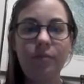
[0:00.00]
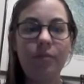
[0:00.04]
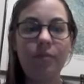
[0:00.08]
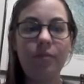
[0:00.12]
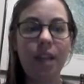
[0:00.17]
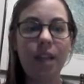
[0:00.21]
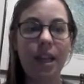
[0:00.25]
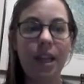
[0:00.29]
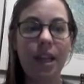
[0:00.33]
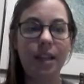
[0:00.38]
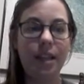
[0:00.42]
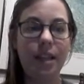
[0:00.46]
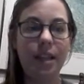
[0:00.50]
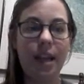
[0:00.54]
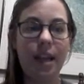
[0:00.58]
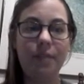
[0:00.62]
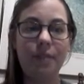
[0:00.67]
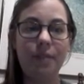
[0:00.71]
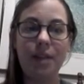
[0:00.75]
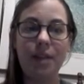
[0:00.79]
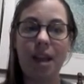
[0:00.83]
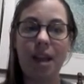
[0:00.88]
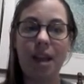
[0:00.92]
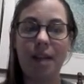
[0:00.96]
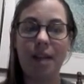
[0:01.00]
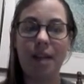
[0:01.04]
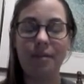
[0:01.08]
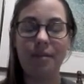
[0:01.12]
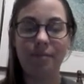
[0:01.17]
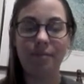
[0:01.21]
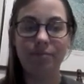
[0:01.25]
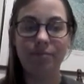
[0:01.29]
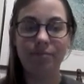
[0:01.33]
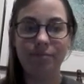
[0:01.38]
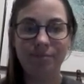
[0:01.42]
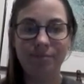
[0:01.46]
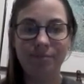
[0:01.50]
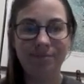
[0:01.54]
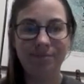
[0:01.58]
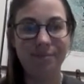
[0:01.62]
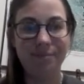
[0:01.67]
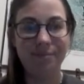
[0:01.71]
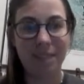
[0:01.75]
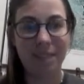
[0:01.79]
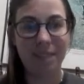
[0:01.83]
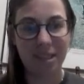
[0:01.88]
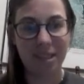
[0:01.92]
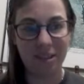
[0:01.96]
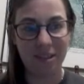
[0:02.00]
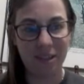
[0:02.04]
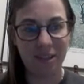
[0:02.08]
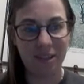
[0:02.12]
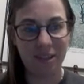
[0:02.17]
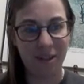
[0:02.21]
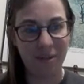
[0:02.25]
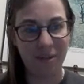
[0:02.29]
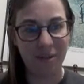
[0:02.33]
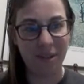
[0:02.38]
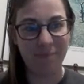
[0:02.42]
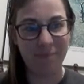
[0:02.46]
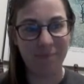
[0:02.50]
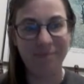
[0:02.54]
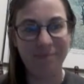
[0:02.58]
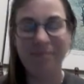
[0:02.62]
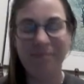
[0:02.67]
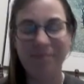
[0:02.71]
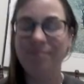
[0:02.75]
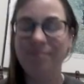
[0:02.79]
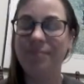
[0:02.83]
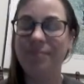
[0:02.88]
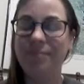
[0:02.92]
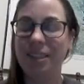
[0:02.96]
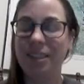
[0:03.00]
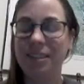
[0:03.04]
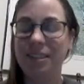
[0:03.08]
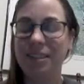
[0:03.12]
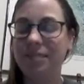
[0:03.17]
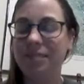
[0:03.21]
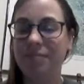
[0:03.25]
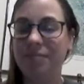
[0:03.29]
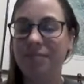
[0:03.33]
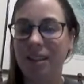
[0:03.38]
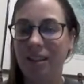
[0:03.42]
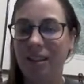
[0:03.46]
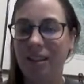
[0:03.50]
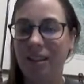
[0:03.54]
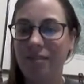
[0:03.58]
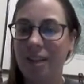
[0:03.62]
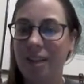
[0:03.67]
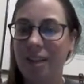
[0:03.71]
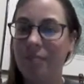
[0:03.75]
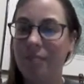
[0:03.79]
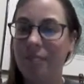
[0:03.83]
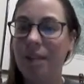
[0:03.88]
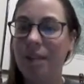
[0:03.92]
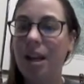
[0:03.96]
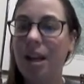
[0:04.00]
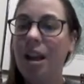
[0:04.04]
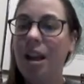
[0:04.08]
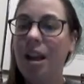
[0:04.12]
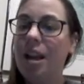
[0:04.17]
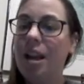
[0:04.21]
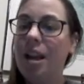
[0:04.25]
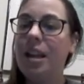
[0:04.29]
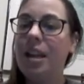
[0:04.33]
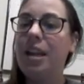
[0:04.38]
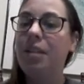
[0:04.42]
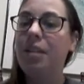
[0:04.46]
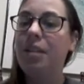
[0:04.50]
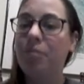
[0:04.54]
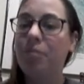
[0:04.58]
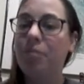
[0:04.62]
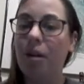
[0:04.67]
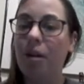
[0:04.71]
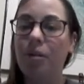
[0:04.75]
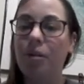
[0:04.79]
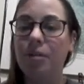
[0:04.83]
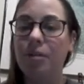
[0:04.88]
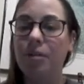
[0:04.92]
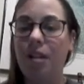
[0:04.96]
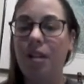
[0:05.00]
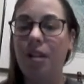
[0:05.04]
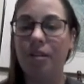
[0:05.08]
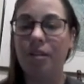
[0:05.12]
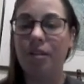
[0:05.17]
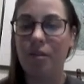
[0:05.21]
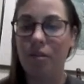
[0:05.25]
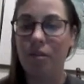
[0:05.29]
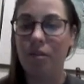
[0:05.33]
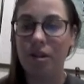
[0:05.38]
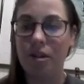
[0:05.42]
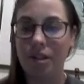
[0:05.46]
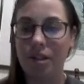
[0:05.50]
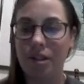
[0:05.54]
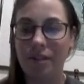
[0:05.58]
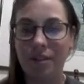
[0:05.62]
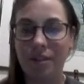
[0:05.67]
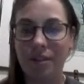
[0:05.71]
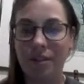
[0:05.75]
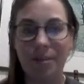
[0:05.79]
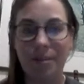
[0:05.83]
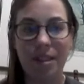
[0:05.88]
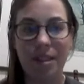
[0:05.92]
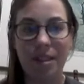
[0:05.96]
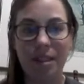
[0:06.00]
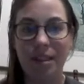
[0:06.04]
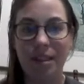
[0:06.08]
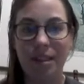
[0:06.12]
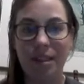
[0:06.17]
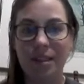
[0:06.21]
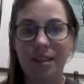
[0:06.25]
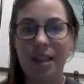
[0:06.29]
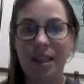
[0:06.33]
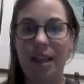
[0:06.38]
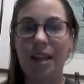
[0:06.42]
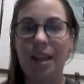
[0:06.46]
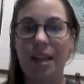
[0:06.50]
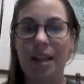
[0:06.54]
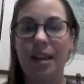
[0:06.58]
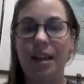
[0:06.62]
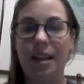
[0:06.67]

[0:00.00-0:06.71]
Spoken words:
And then we get Mr. Darwin. I love him. He wrote on the origin of species in